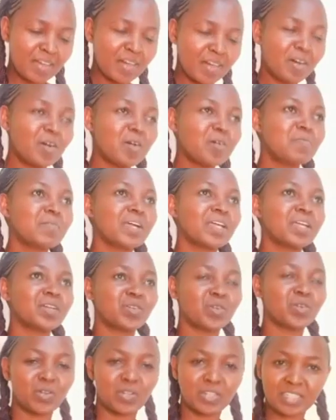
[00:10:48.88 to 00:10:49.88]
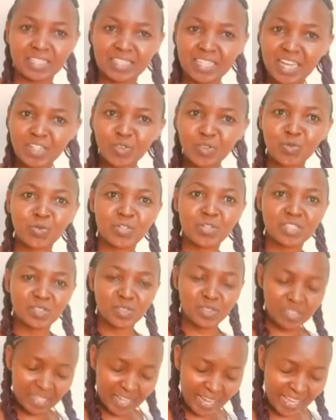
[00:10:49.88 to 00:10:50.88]
Oh my god, that was
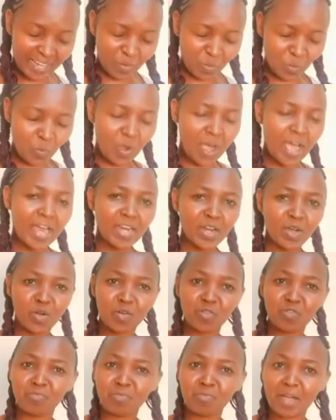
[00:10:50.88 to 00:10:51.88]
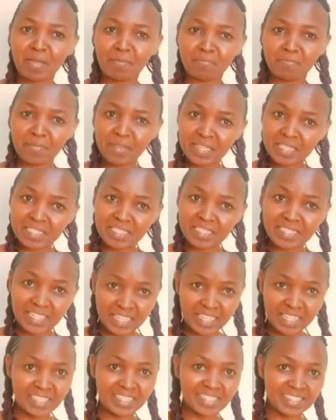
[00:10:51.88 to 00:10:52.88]
like one of my best
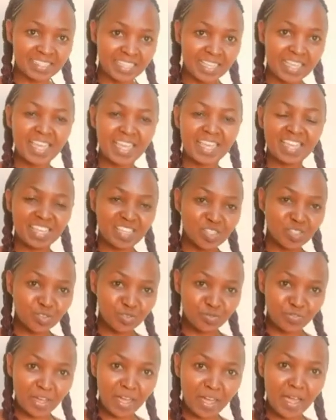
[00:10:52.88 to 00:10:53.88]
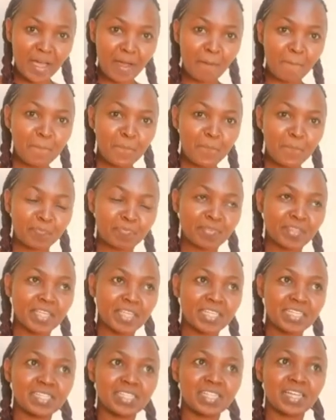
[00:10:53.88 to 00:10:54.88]
days as far
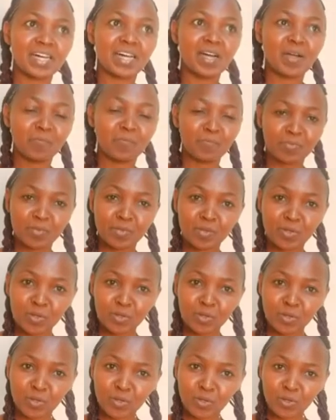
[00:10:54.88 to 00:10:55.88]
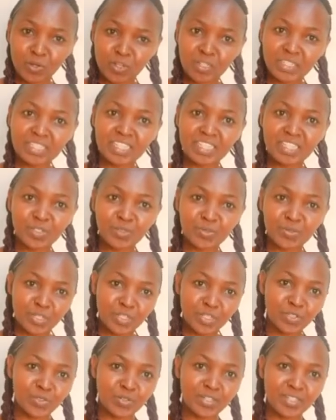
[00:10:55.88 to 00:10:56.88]
as uh, content
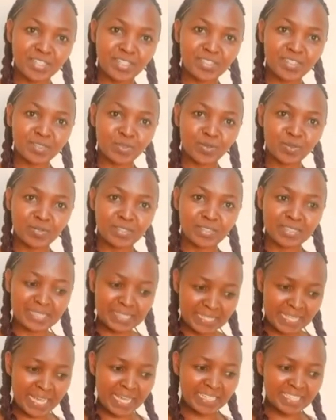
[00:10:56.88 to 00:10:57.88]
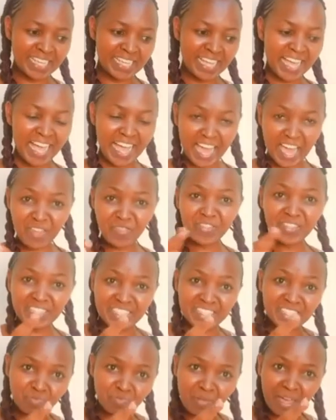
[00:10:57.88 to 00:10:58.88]
creation is concerned. I think
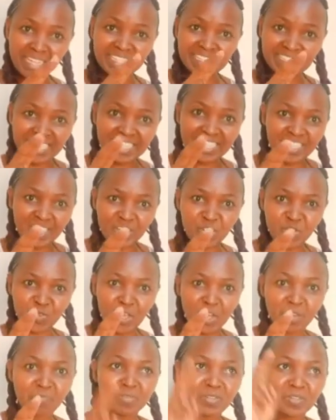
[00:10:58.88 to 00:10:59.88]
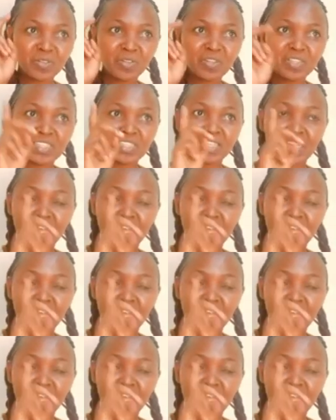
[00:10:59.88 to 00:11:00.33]
it's my second one because